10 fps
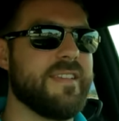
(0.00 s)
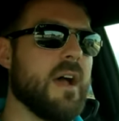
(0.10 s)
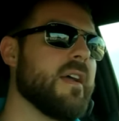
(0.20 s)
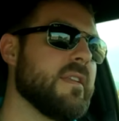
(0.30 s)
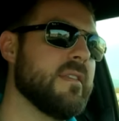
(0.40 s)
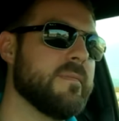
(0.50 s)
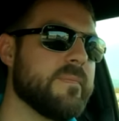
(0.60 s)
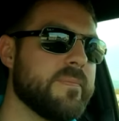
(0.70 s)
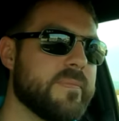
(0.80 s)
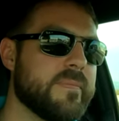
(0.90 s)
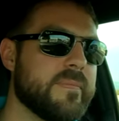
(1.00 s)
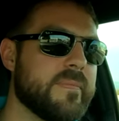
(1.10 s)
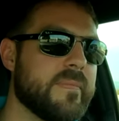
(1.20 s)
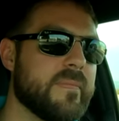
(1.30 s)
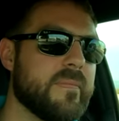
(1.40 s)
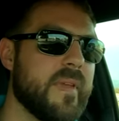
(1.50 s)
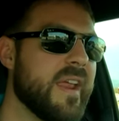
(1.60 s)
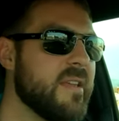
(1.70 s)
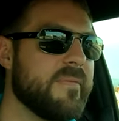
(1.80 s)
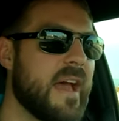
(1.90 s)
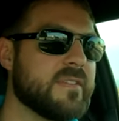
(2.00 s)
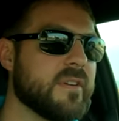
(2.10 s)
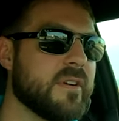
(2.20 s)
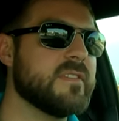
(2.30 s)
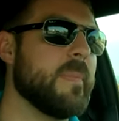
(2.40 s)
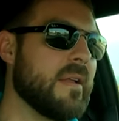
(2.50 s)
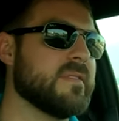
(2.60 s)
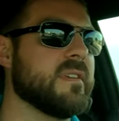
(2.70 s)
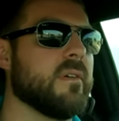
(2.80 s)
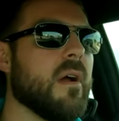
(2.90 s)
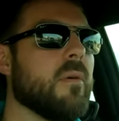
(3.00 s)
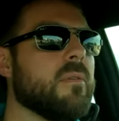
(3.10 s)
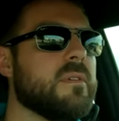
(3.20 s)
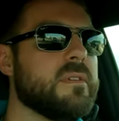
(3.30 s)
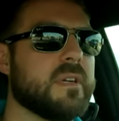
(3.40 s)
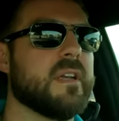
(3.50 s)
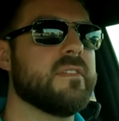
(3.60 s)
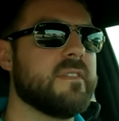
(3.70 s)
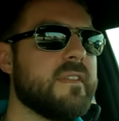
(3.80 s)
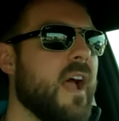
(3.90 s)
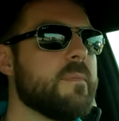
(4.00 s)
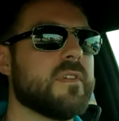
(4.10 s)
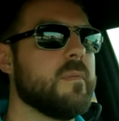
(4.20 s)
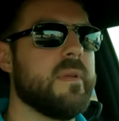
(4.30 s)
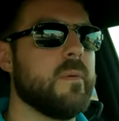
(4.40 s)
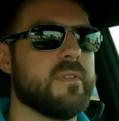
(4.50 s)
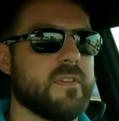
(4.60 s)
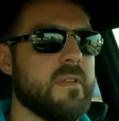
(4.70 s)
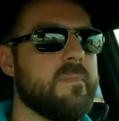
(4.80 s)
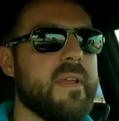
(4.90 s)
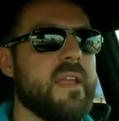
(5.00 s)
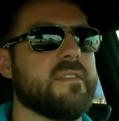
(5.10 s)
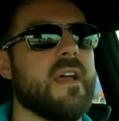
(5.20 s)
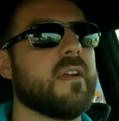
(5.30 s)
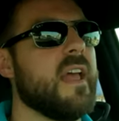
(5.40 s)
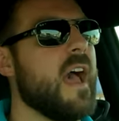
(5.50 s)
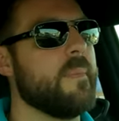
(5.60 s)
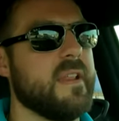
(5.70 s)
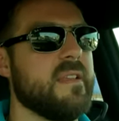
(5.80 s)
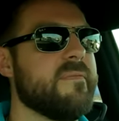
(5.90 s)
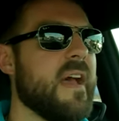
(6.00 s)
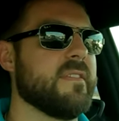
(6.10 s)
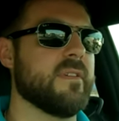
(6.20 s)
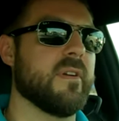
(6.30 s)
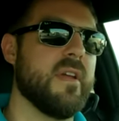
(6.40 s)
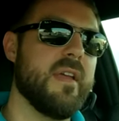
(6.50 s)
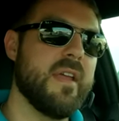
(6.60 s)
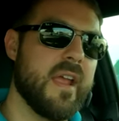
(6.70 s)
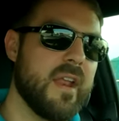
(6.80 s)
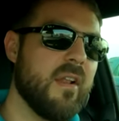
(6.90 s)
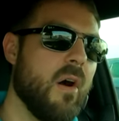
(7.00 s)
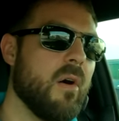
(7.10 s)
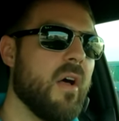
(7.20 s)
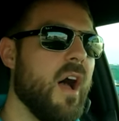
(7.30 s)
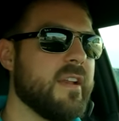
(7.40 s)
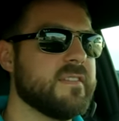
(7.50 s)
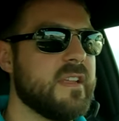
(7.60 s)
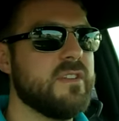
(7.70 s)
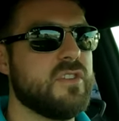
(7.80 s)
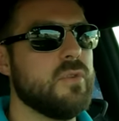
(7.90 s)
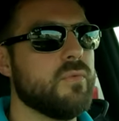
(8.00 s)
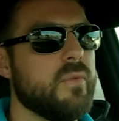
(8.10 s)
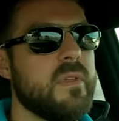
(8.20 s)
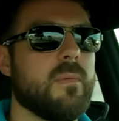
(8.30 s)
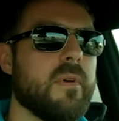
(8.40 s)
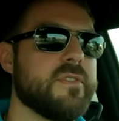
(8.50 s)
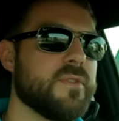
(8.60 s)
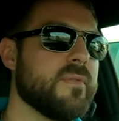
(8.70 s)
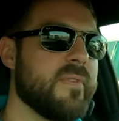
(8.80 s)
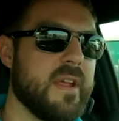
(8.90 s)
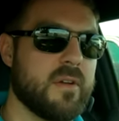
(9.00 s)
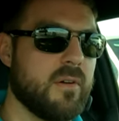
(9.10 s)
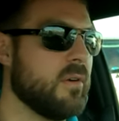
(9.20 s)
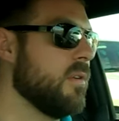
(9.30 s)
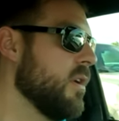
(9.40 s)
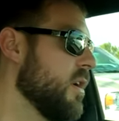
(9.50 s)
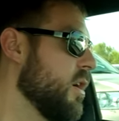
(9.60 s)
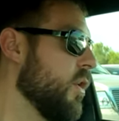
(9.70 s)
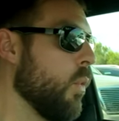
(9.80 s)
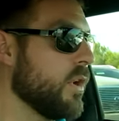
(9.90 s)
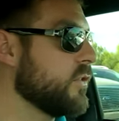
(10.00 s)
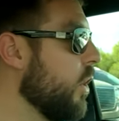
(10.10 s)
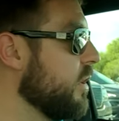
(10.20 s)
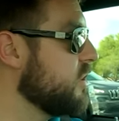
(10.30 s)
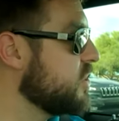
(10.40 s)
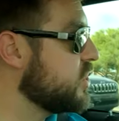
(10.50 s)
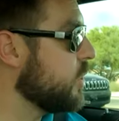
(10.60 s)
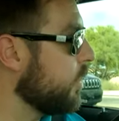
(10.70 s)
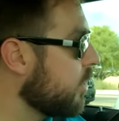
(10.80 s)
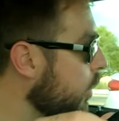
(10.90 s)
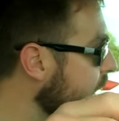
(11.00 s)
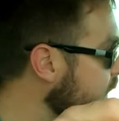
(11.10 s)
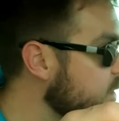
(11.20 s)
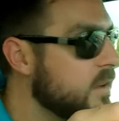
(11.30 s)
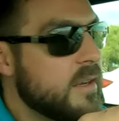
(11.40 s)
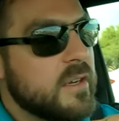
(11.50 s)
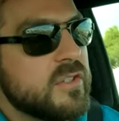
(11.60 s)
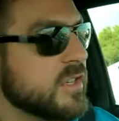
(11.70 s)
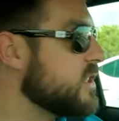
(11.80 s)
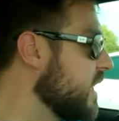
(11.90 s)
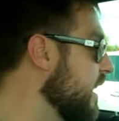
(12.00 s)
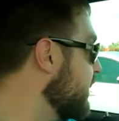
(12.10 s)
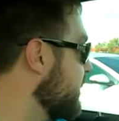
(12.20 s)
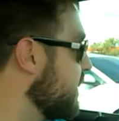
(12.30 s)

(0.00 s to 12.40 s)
done any faster is about zero because time's going to be what it's going to be. It's not going to happen any faster. in all honesty, do you really want your vehicle worked on super quick just to get it,